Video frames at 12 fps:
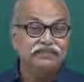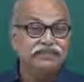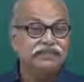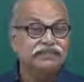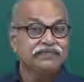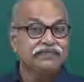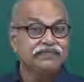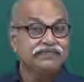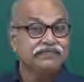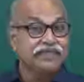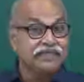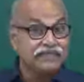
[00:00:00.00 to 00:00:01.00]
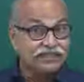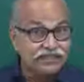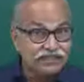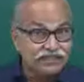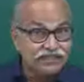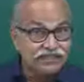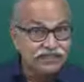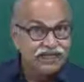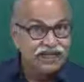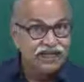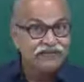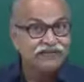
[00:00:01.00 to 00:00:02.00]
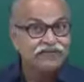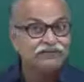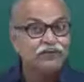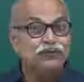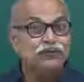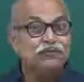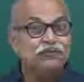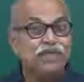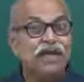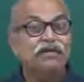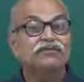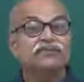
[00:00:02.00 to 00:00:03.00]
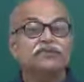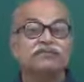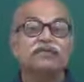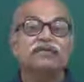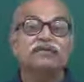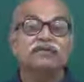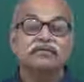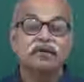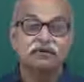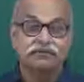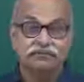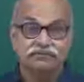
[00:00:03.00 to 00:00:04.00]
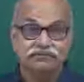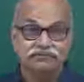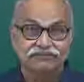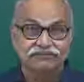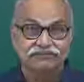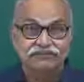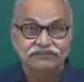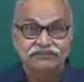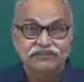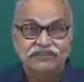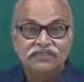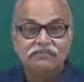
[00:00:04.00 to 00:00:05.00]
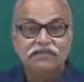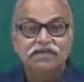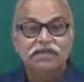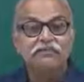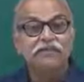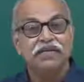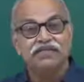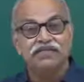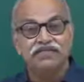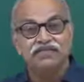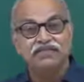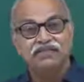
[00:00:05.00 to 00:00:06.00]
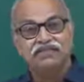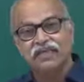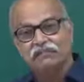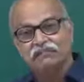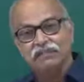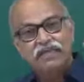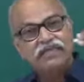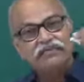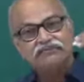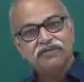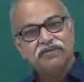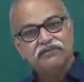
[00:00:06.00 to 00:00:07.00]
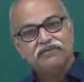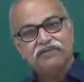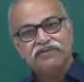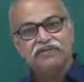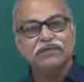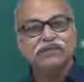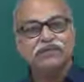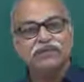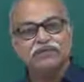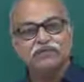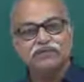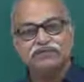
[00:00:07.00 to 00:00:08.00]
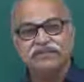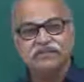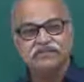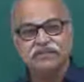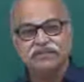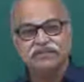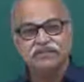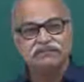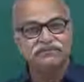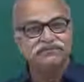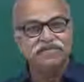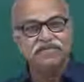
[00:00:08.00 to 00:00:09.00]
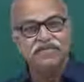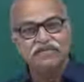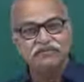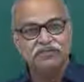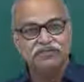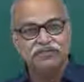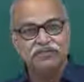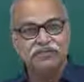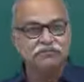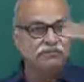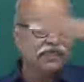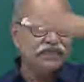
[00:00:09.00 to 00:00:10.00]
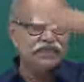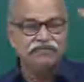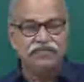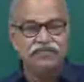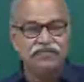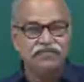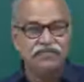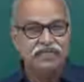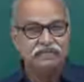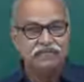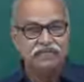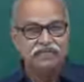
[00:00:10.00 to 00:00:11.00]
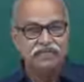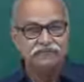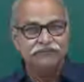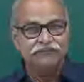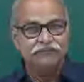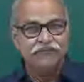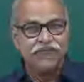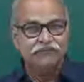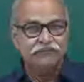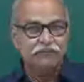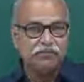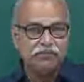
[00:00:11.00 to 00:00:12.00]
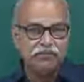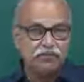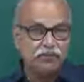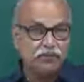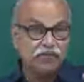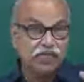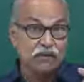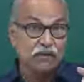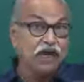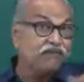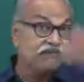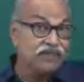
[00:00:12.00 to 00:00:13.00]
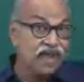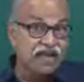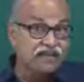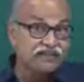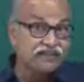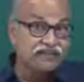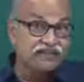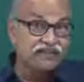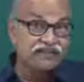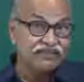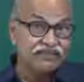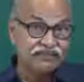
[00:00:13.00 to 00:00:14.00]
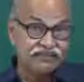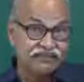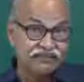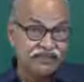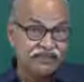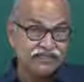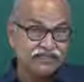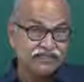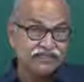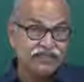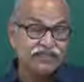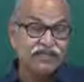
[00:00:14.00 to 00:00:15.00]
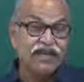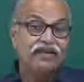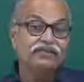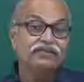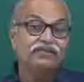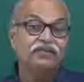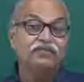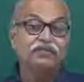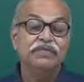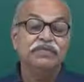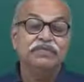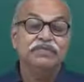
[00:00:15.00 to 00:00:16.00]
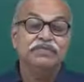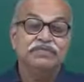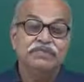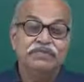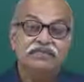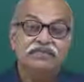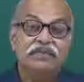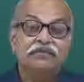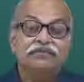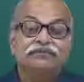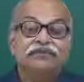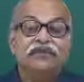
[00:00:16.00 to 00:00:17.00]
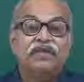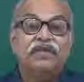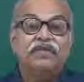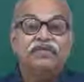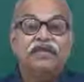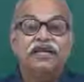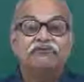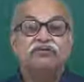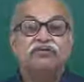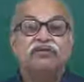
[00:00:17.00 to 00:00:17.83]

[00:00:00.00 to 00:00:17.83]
it is dangerous, and therefore, the plant should be shut down. Similarly, pressure, there is some predefined pressure, 20 atmospheric pressure, 15 atmosphere, some predefined pressure. If the pressure goes above that, then there is danger and it should be shut down, and I have to